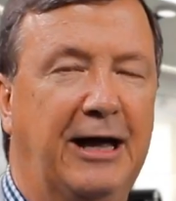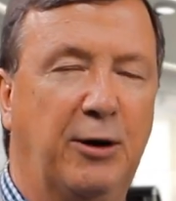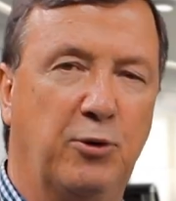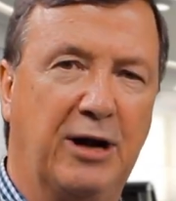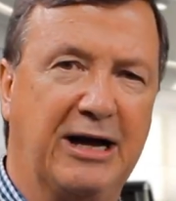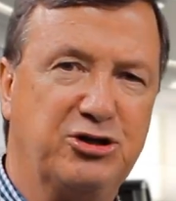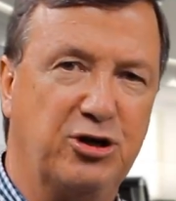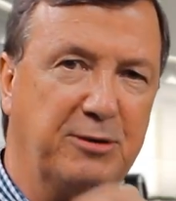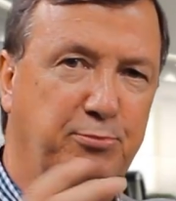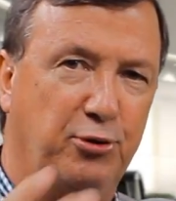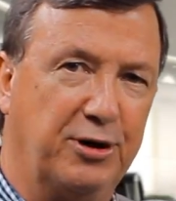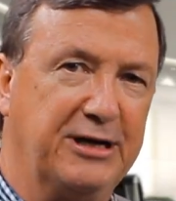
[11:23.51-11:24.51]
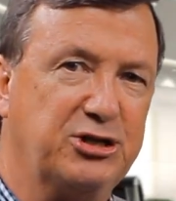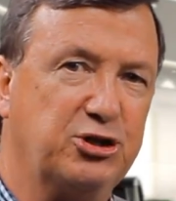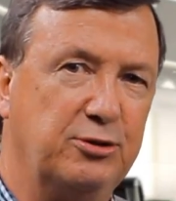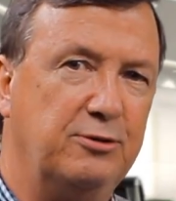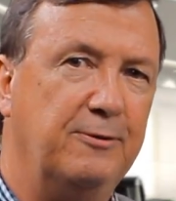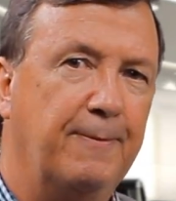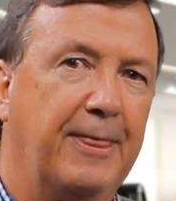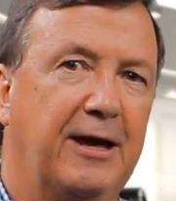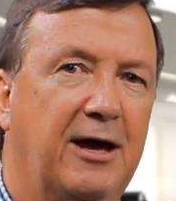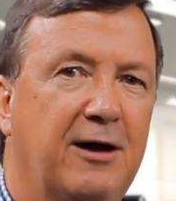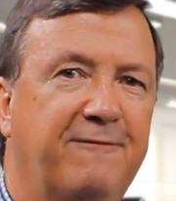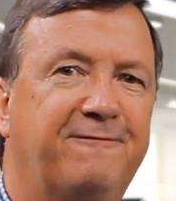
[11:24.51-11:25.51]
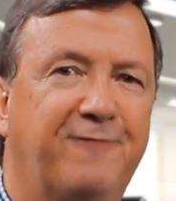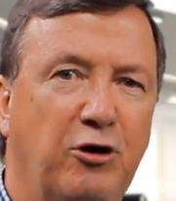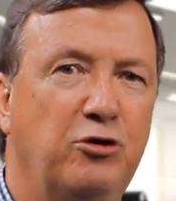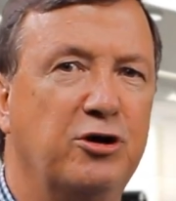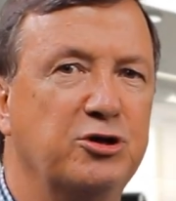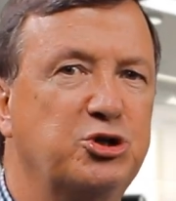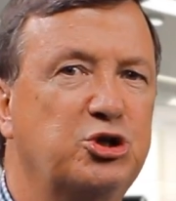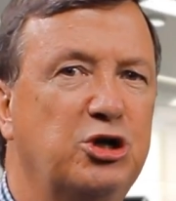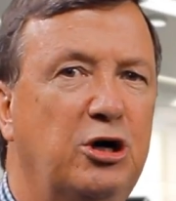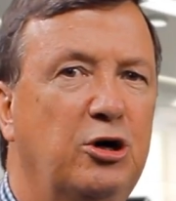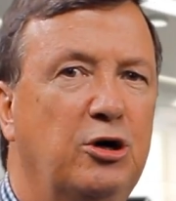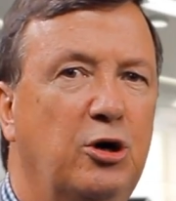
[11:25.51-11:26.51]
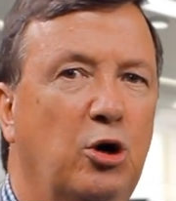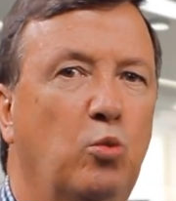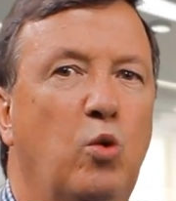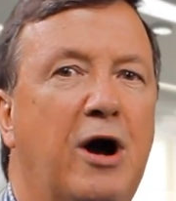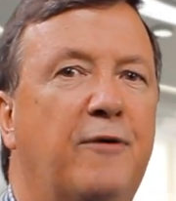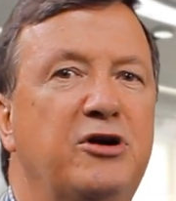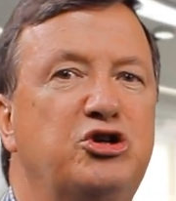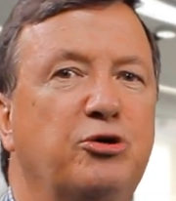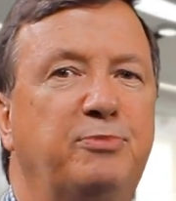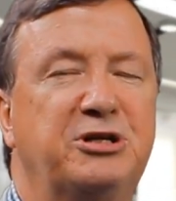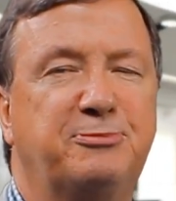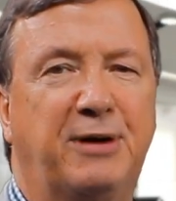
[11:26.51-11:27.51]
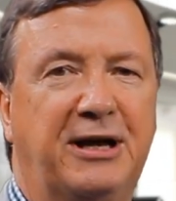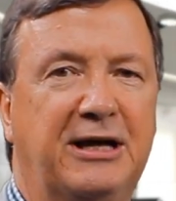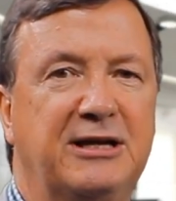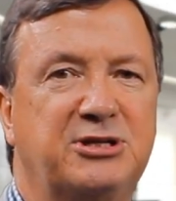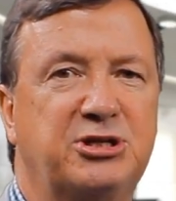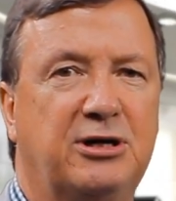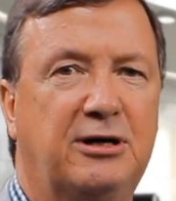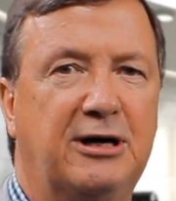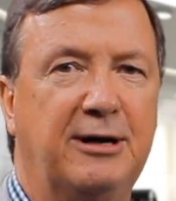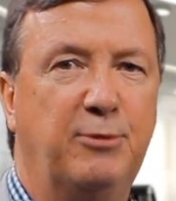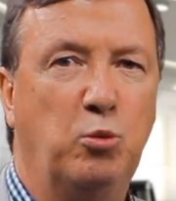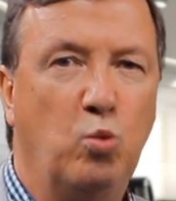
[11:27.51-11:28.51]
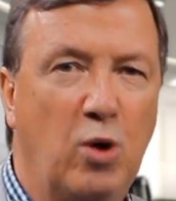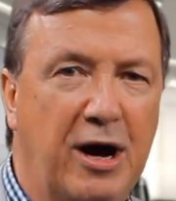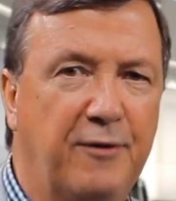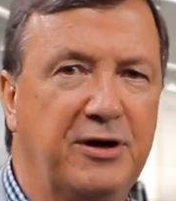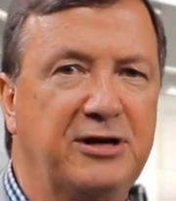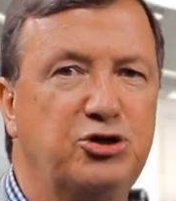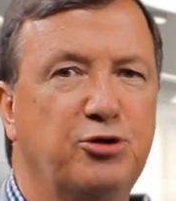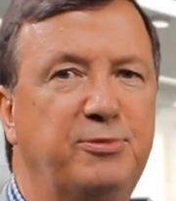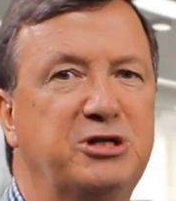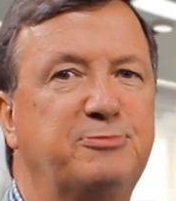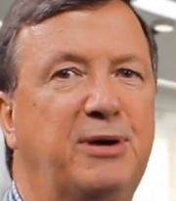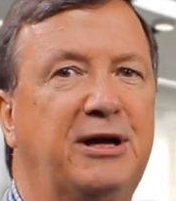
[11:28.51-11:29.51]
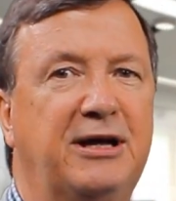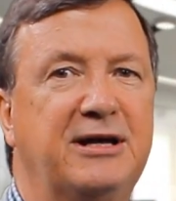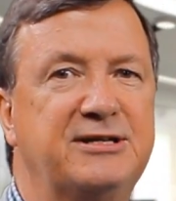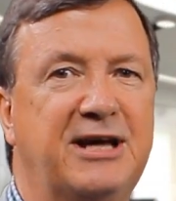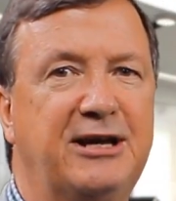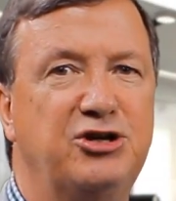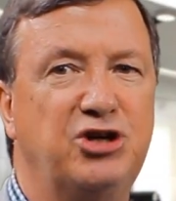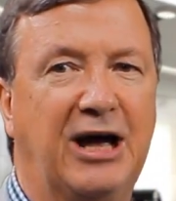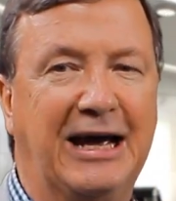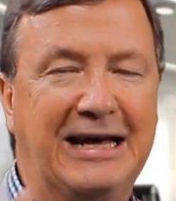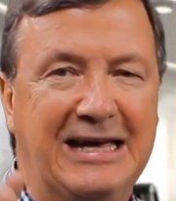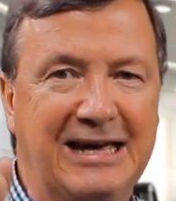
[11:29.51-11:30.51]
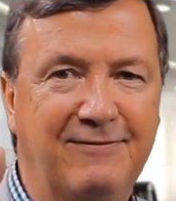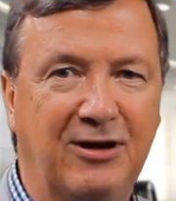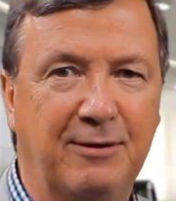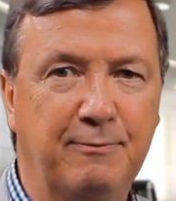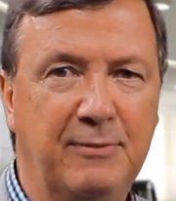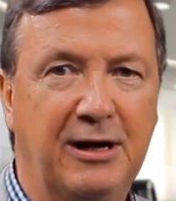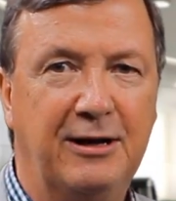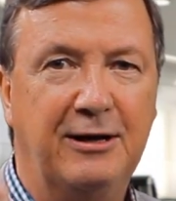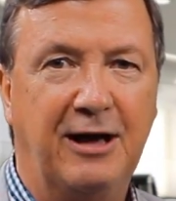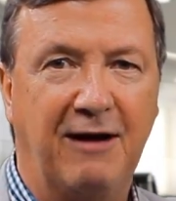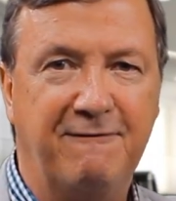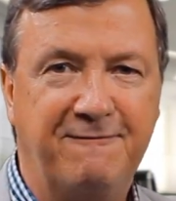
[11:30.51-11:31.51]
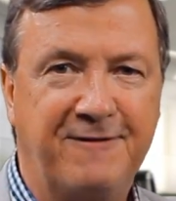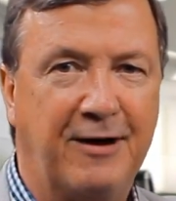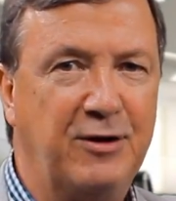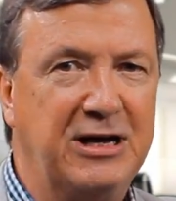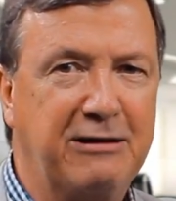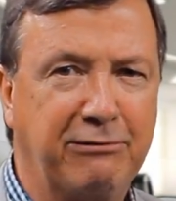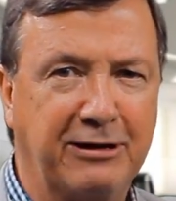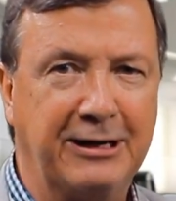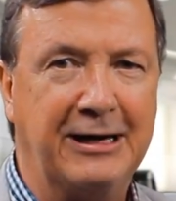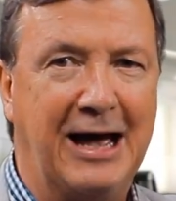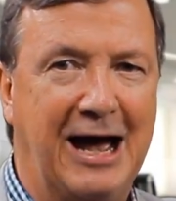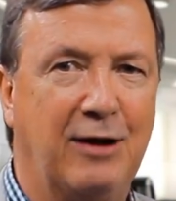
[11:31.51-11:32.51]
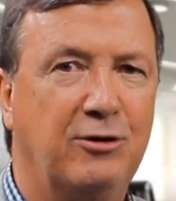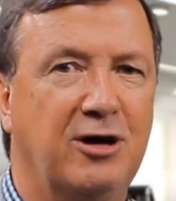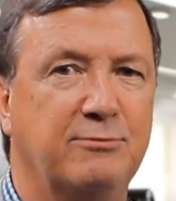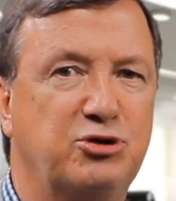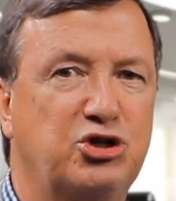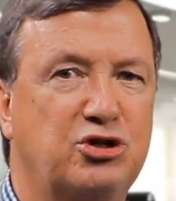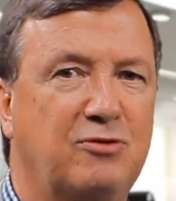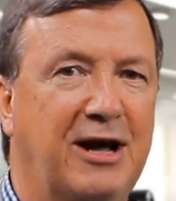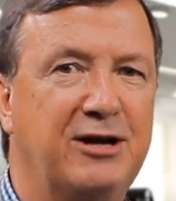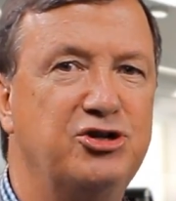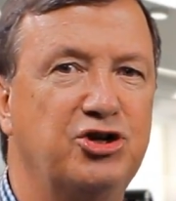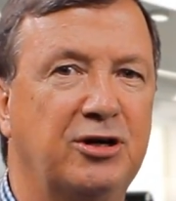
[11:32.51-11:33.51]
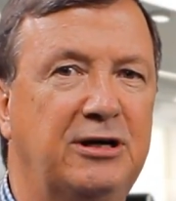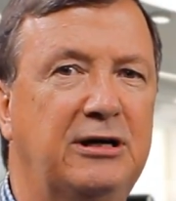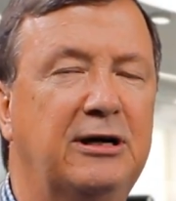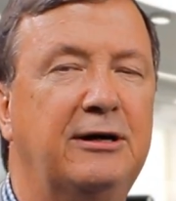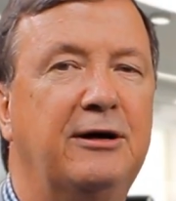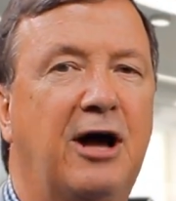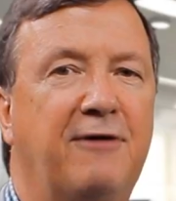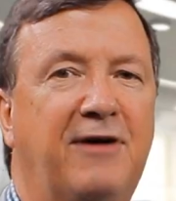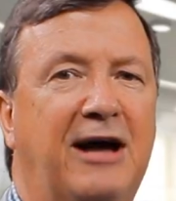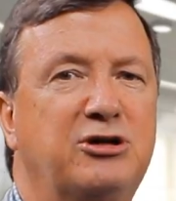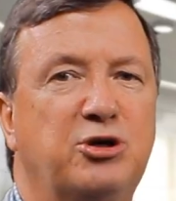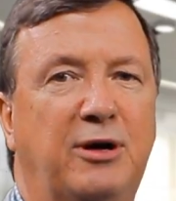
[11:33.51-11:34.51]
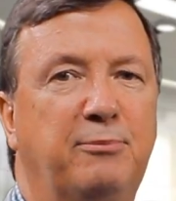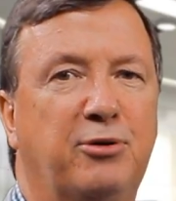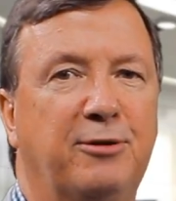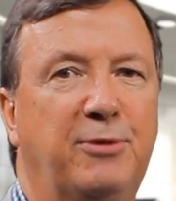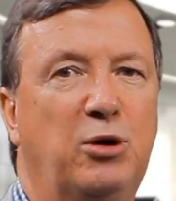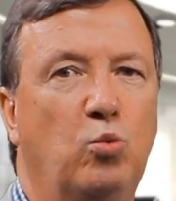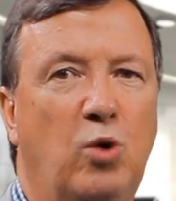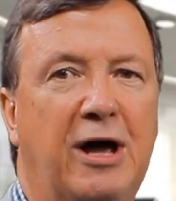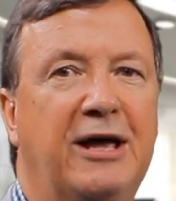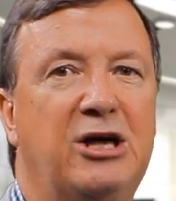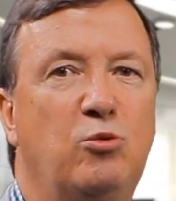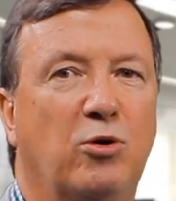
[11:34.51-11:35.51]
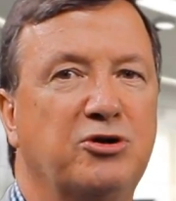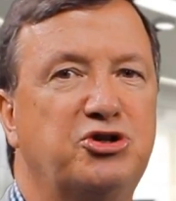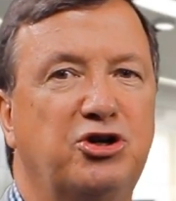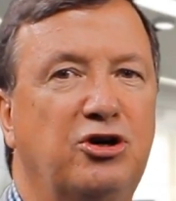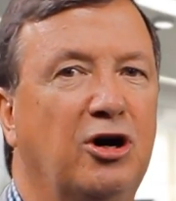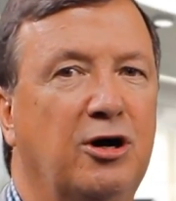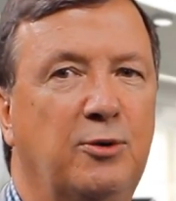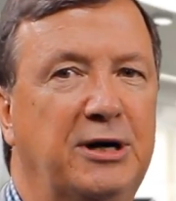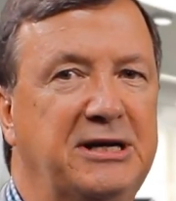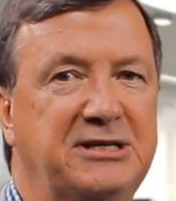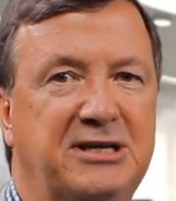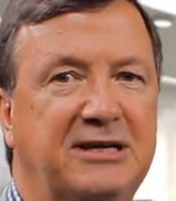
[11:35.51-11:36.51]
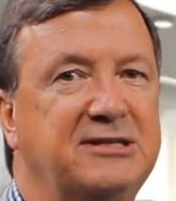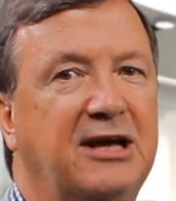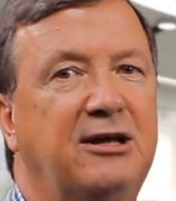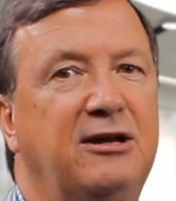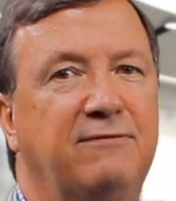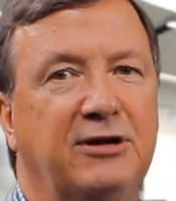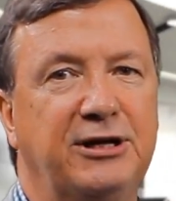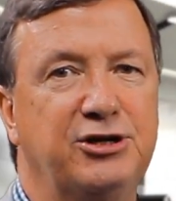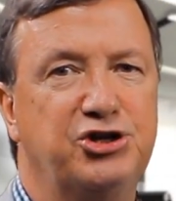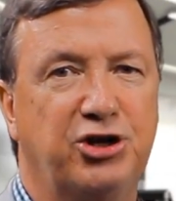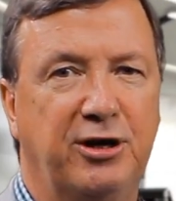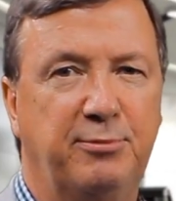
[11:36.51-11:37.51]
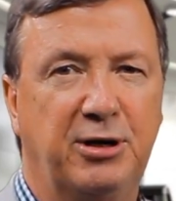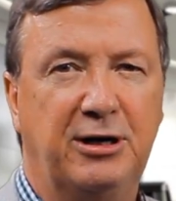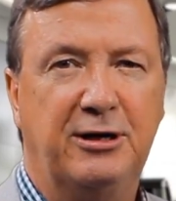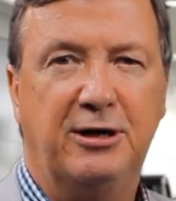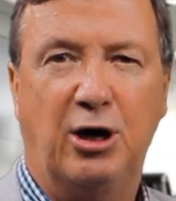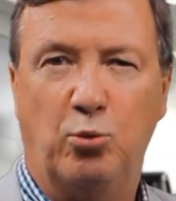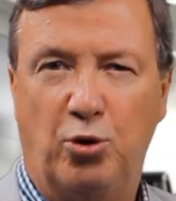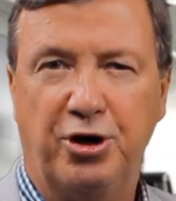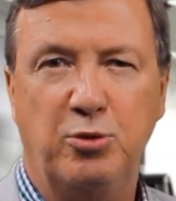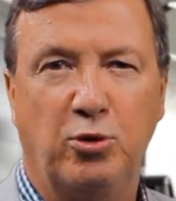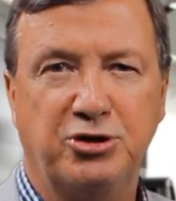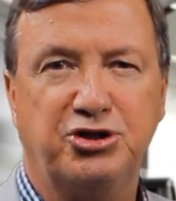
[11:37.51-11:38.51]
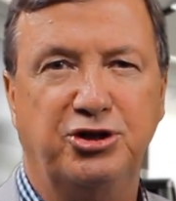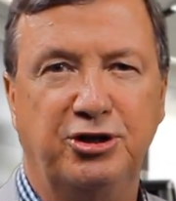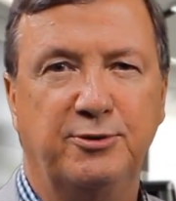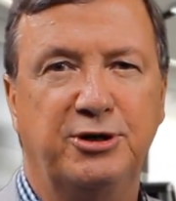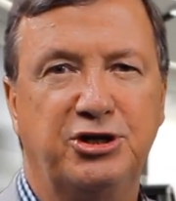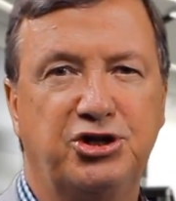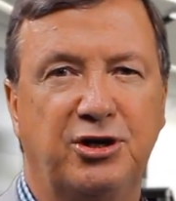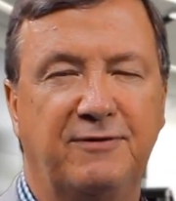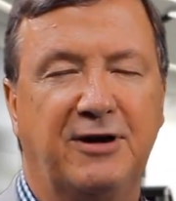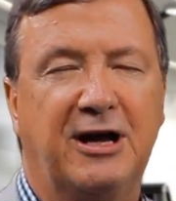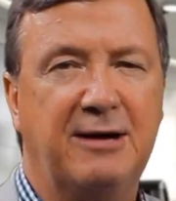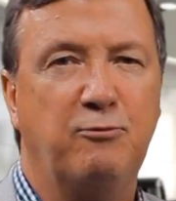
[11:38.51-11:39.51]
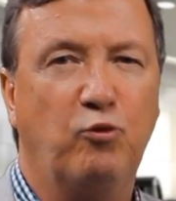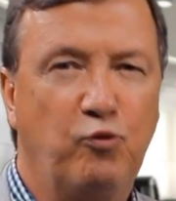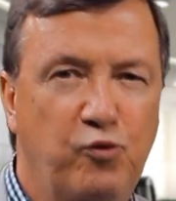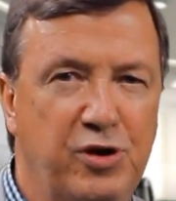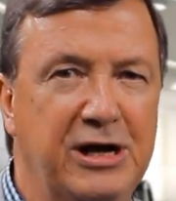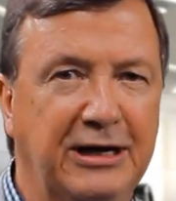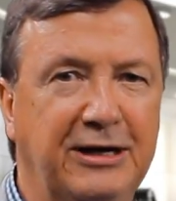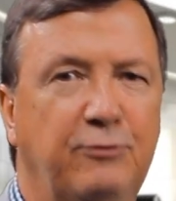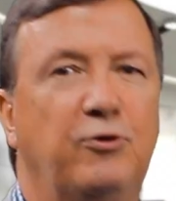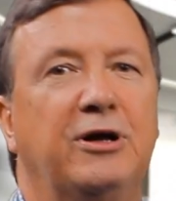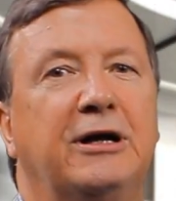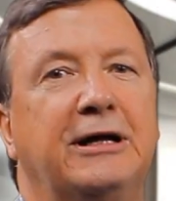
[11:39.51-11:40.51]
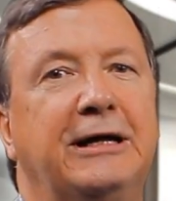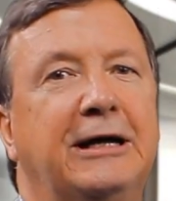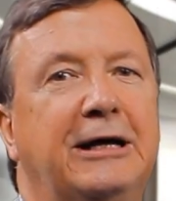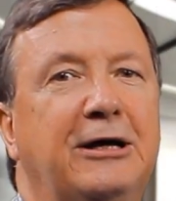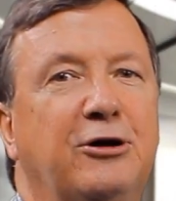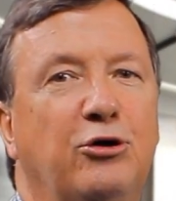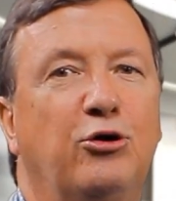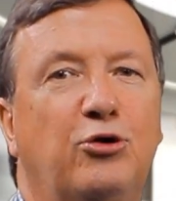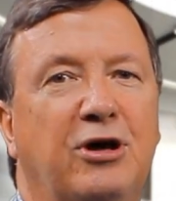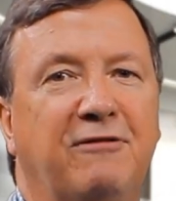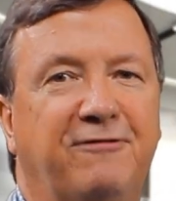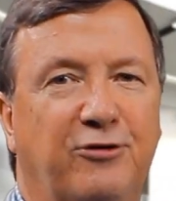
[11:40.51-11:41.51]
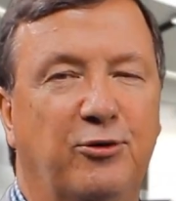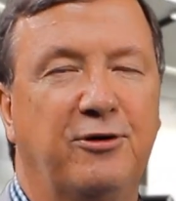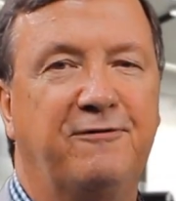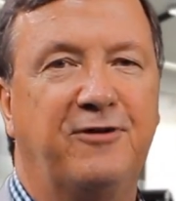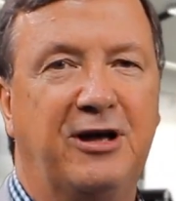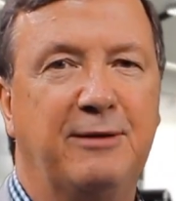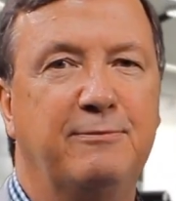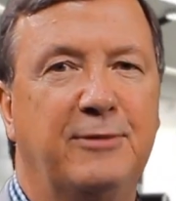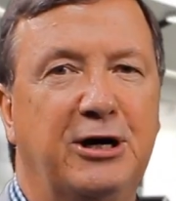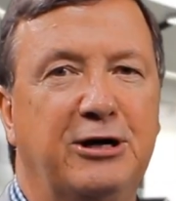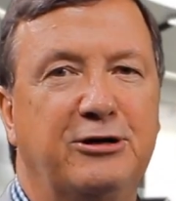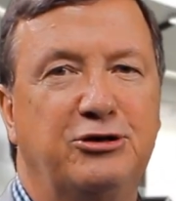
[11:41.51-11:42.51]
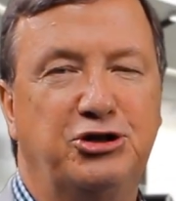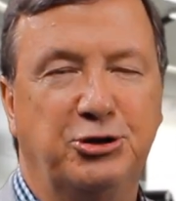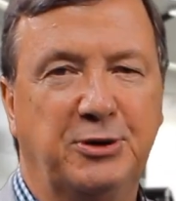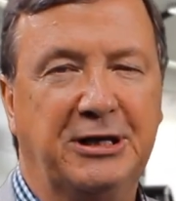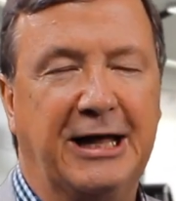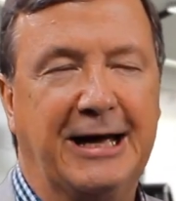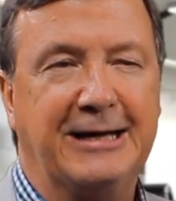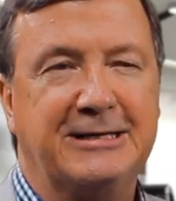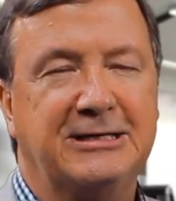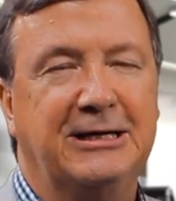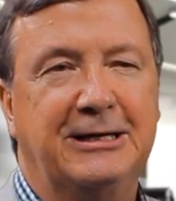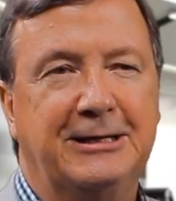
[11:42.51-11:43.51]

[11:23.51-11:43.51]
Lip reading: It will actually put into focus where he should be spending his time and where he should be spending his energy, and give him a very clear outcome strategy of how to implement where he wants to go in his executive leadership and what he wants to do and achieve. And I'm really, really looking forward for him doing that.